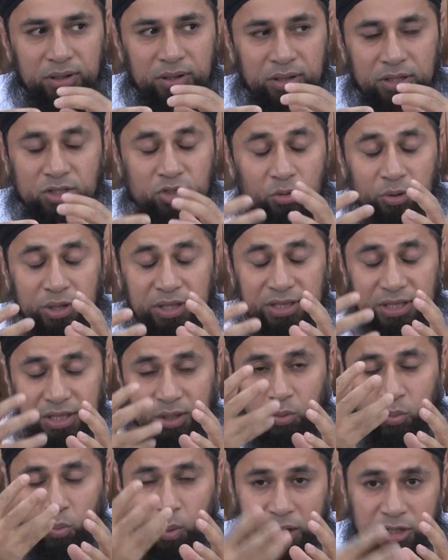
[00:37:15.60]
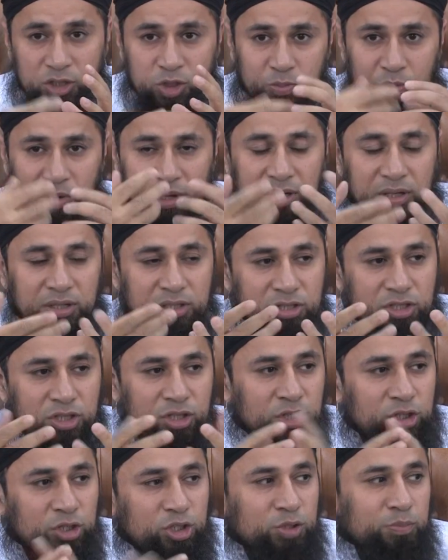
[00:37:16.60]
the wellspring
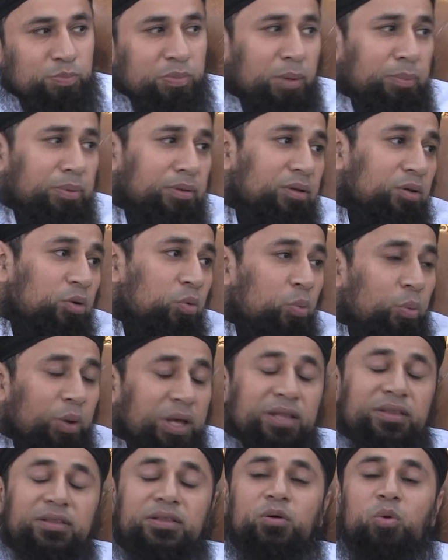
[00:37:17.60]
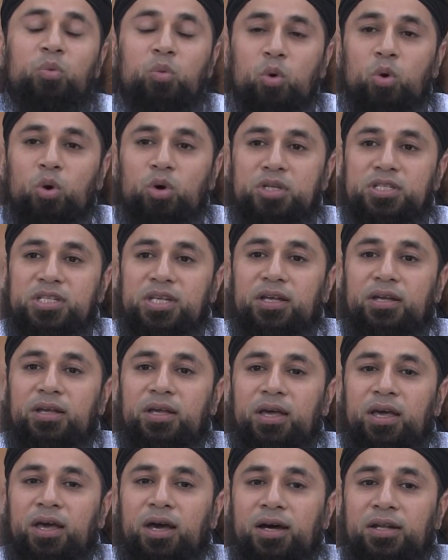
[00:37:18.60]
continued to bubble with water
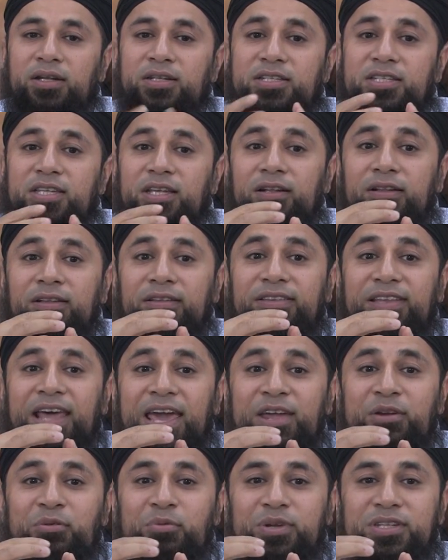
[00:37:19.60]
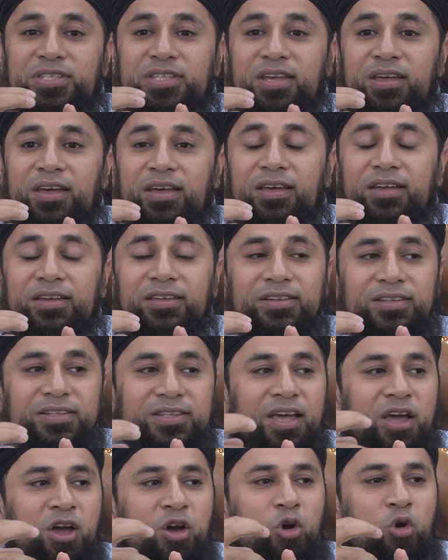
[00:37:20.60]
until they
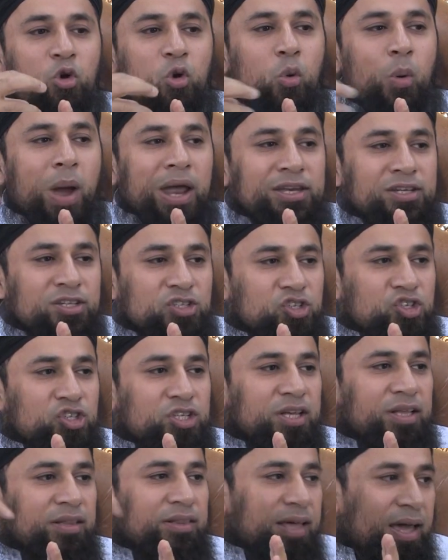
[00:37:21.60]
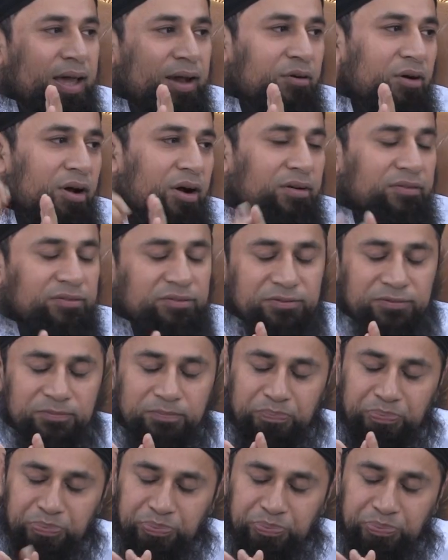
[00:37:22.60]
returned quenched thereof.